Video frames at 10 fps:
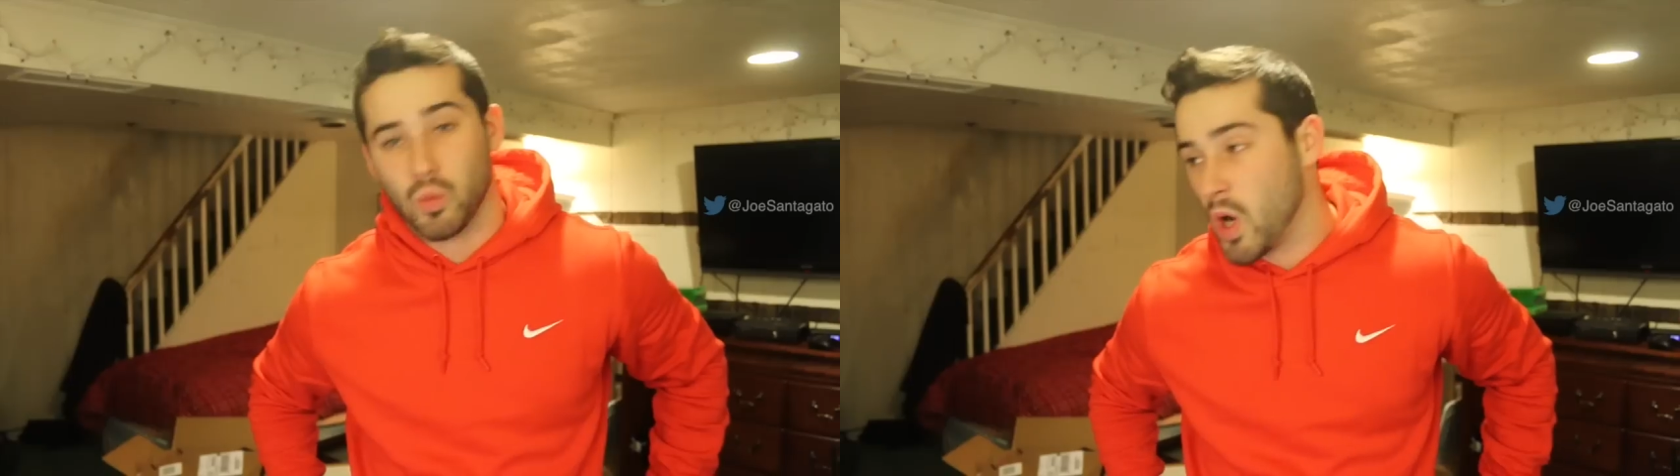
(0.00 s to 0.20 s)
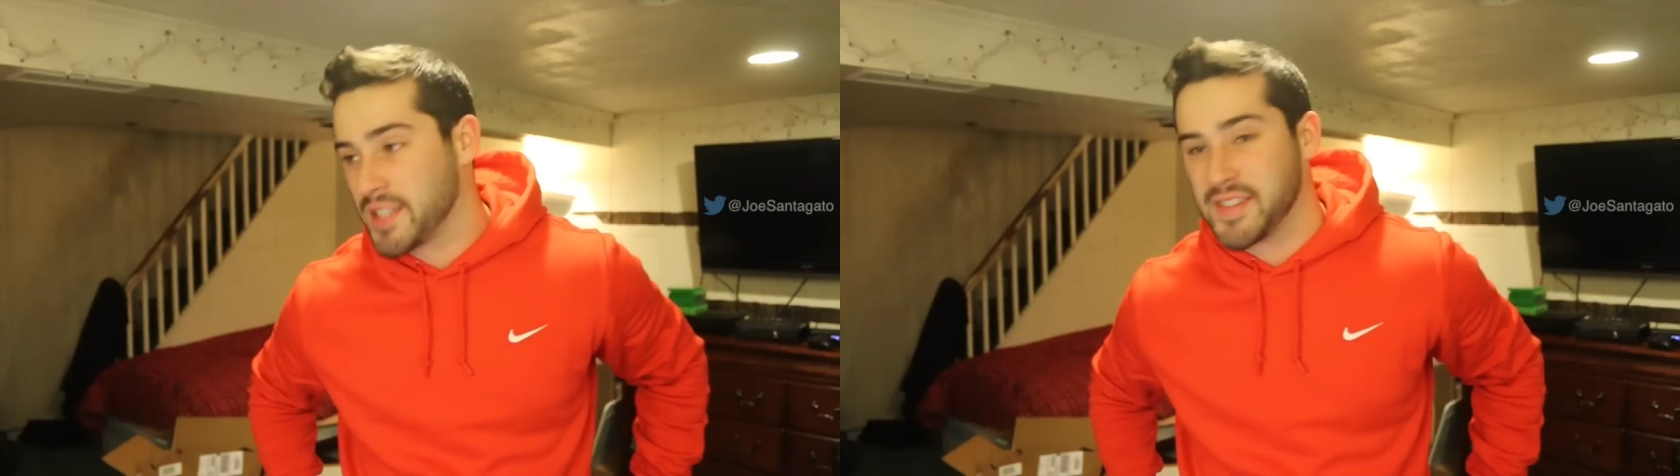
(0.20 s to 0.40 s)

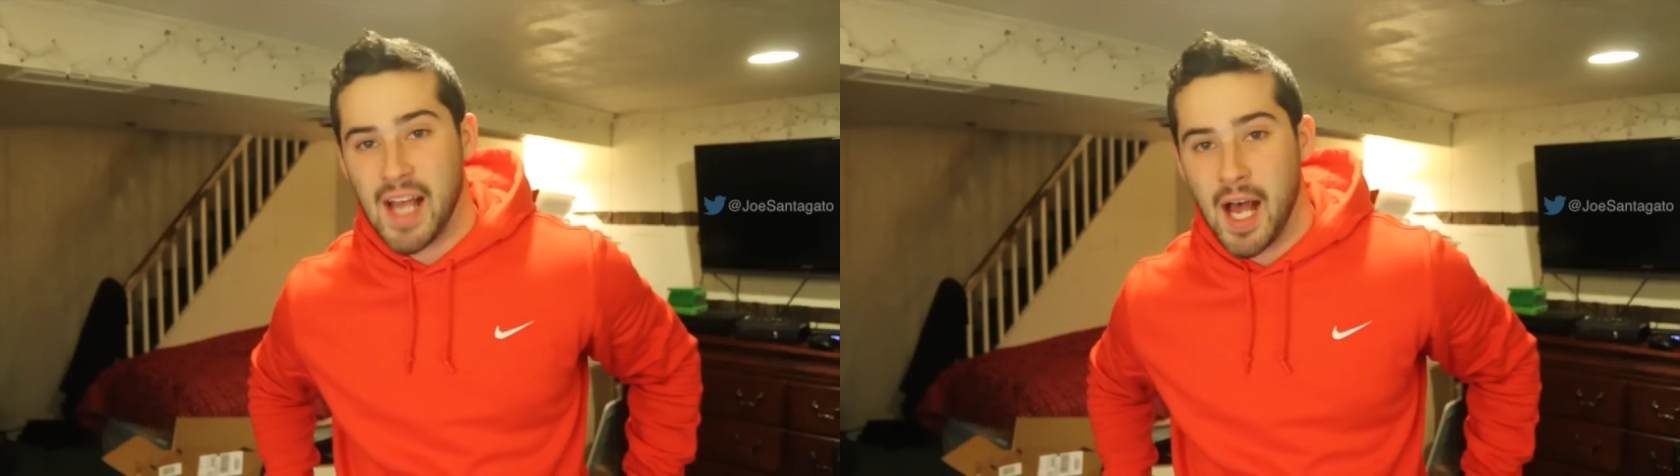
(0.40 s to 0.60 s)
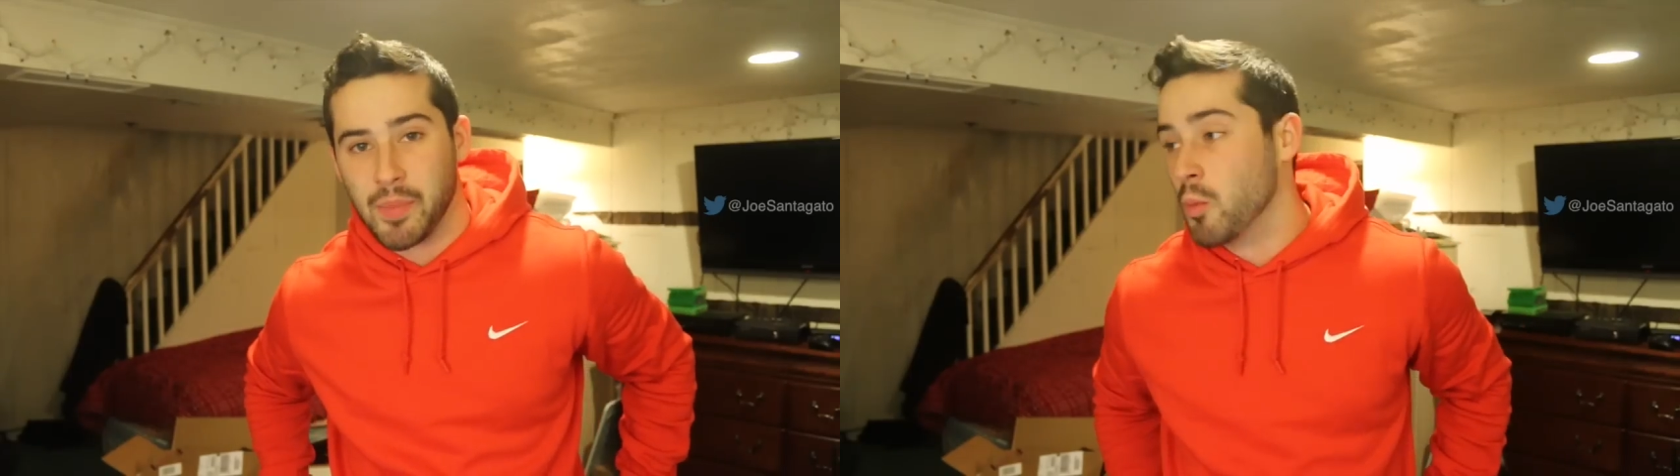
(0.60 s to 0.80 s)
What's
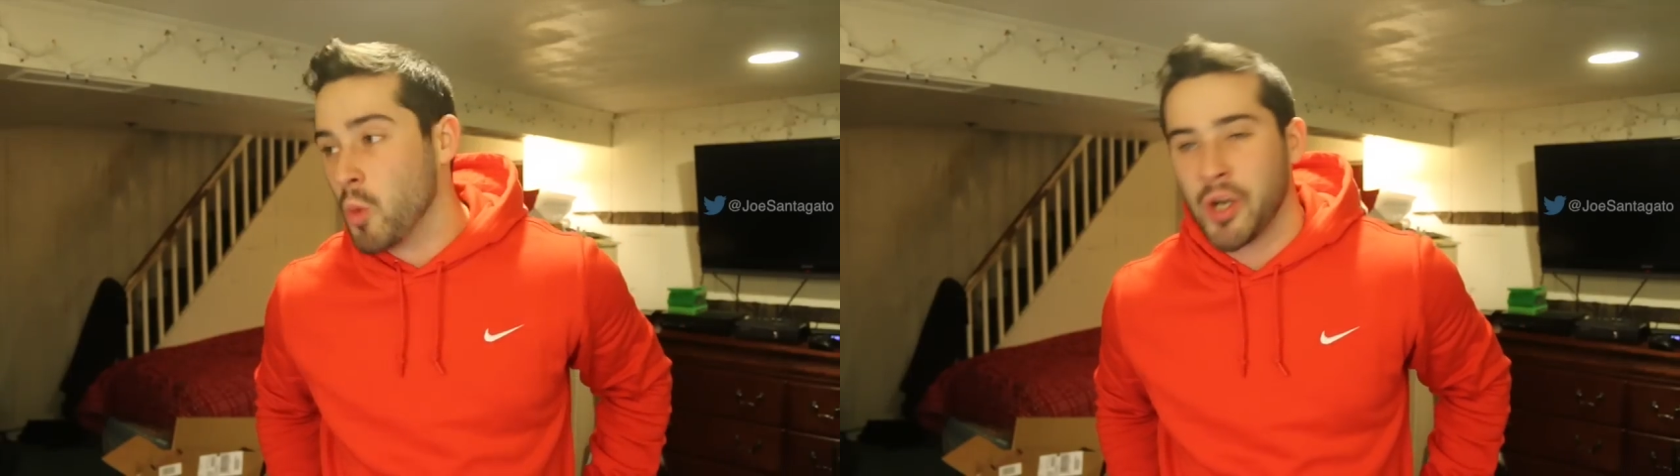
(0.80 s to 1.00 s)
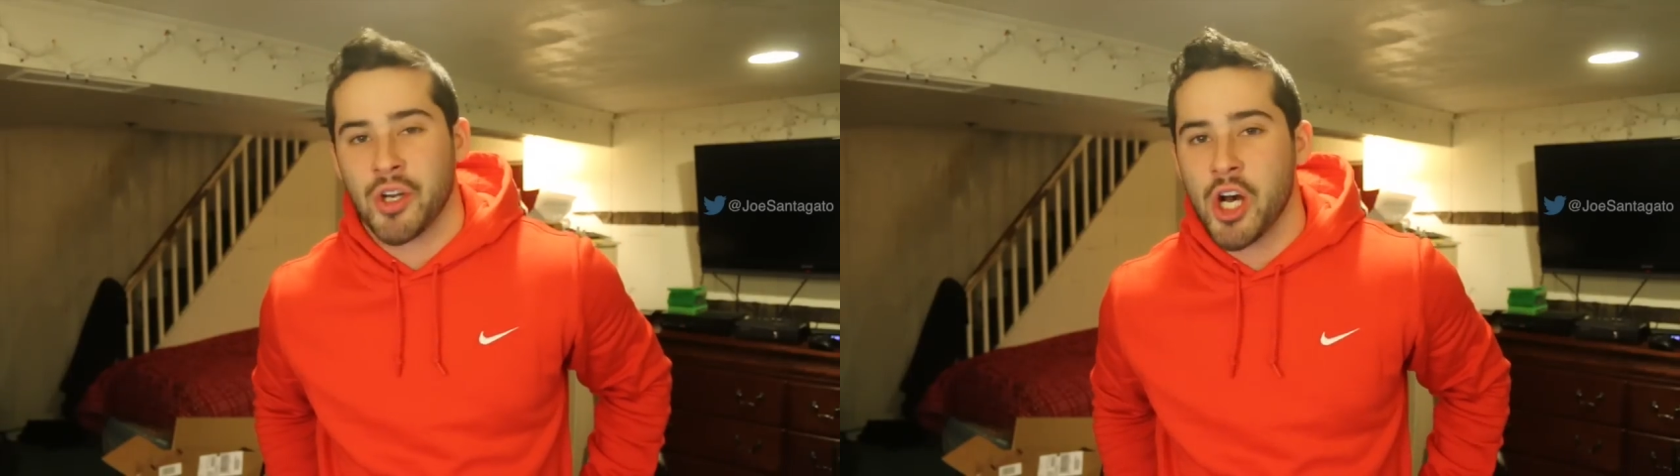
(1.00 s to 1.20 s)
up? I'm
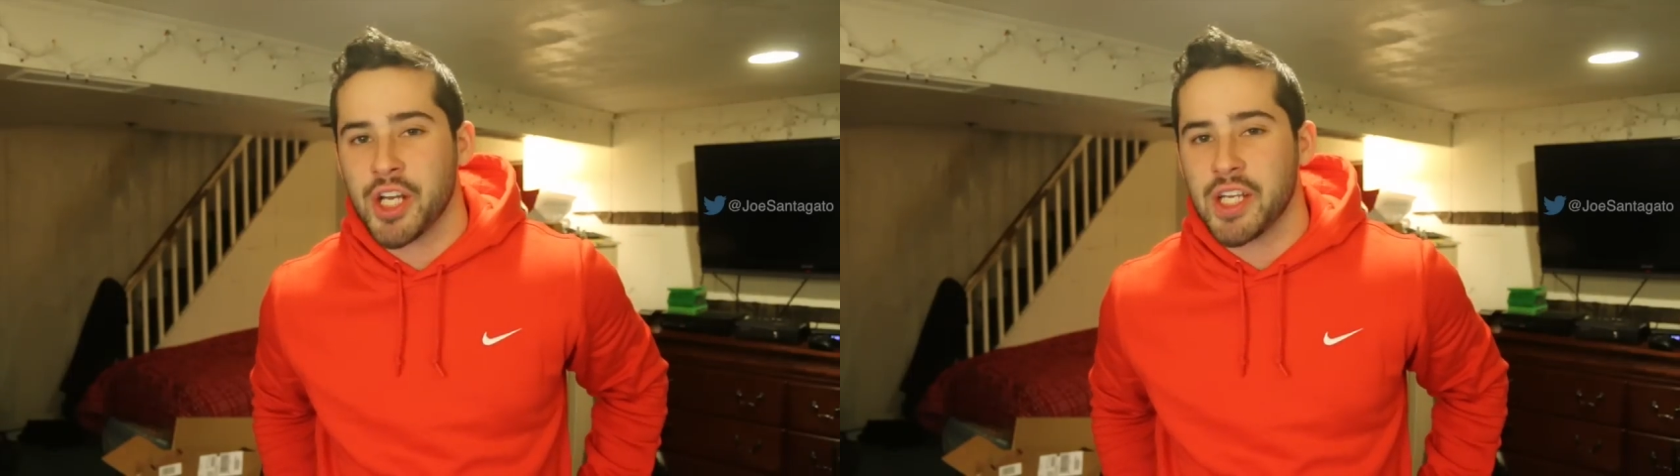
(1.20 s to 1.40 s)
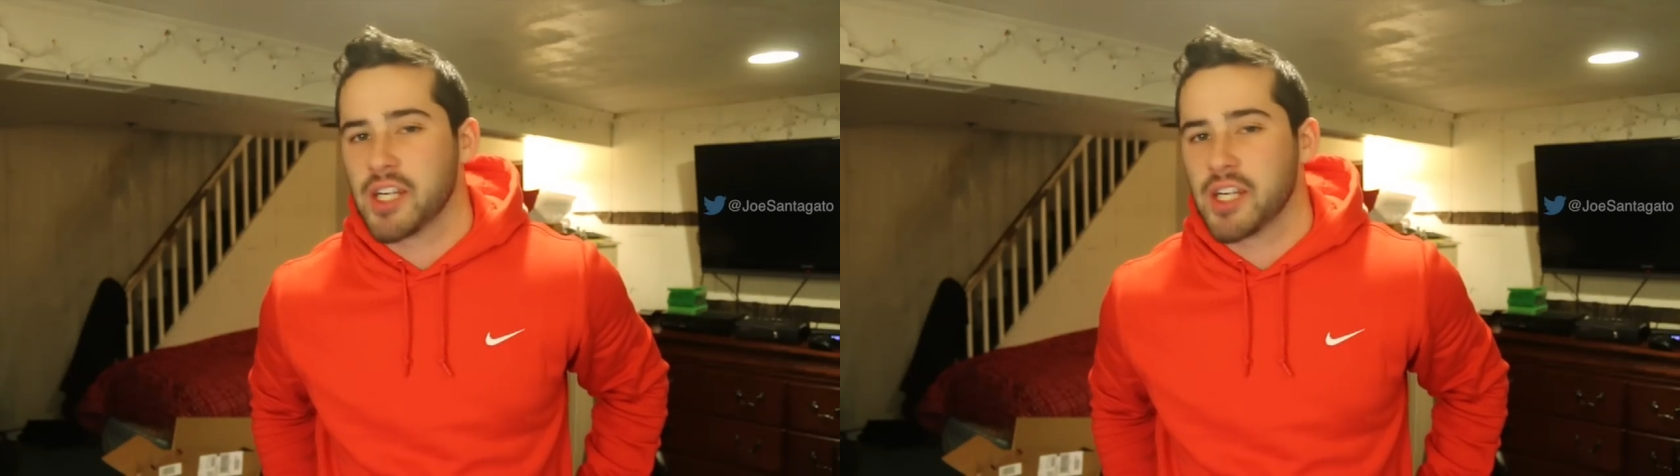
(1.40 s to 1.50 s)
wearing a hoodie